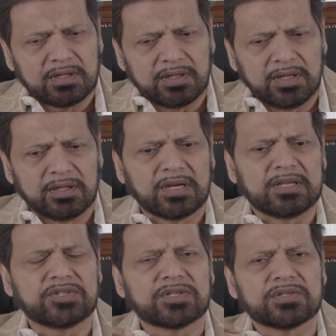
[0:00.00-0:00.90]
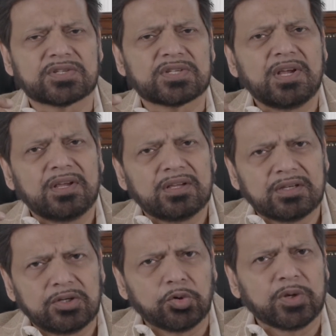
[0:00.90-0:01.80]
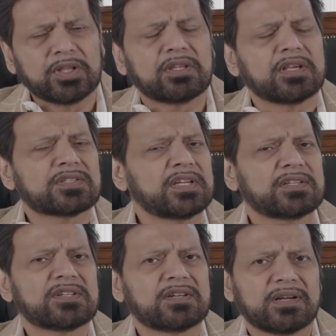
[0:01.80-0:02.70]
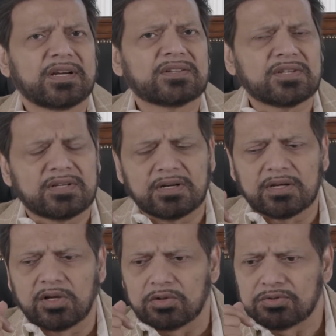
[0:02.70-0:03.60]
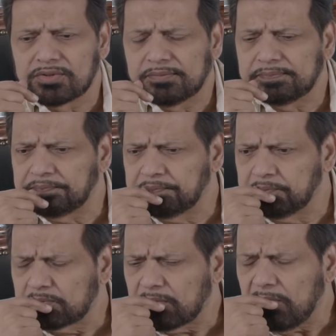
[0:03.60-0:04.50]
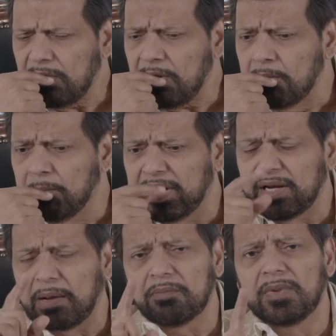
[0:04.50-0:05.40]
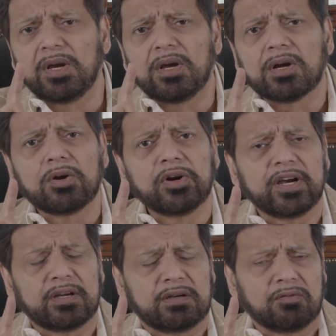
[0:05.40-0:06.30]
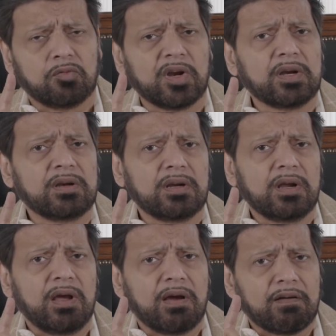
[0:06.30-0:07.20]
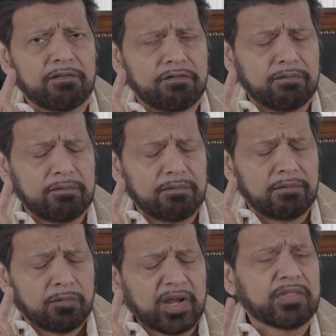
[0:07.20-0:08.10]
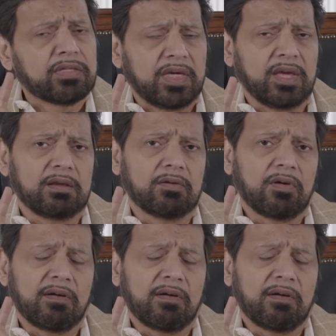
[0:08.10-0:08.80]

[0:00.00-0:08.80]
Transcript: intelligence, doing things, etc., etc., goes. But I'm good at one, one thing